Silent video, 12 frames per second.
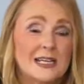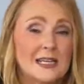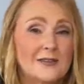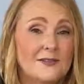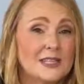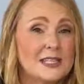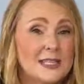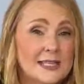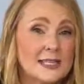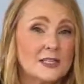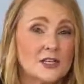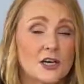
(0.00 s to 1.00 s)
even
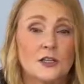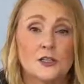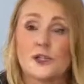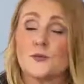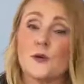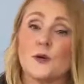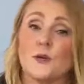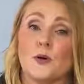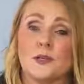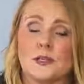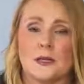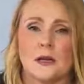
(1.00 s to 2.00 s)
$6 per
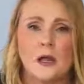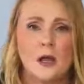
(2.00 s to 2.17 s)
person.